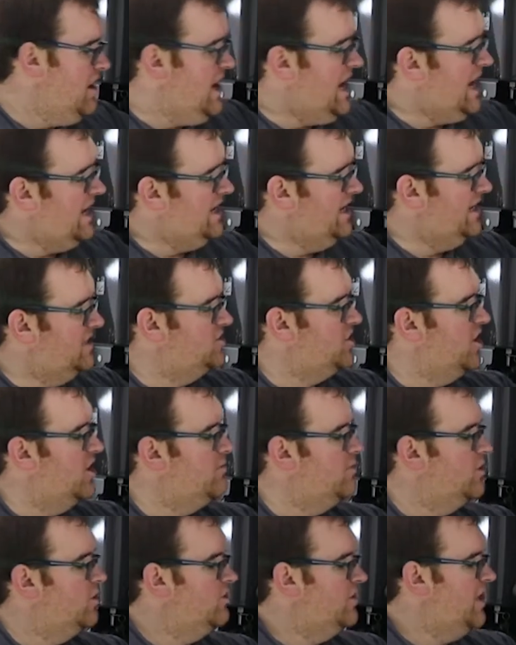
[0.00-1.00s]
and down
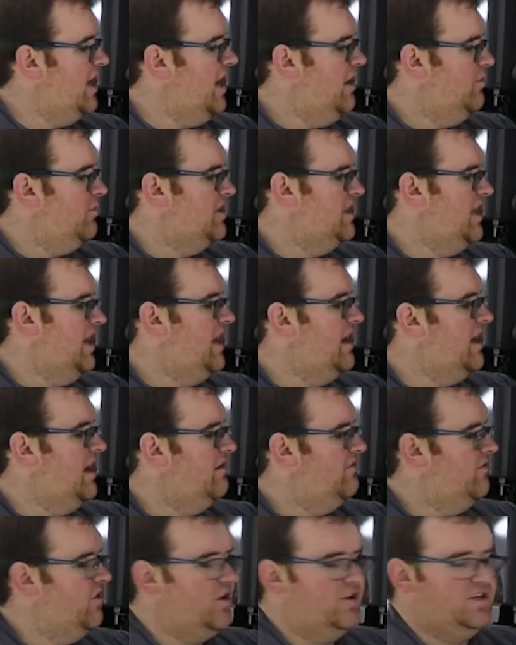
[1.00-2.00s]
below that we then
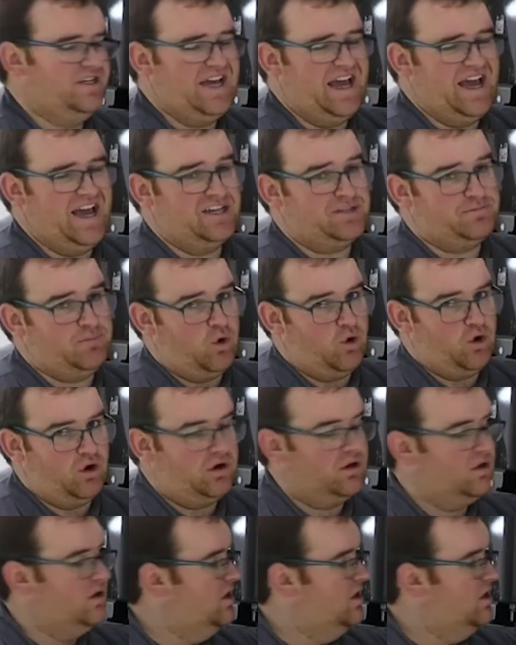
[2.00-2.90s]
have our test port.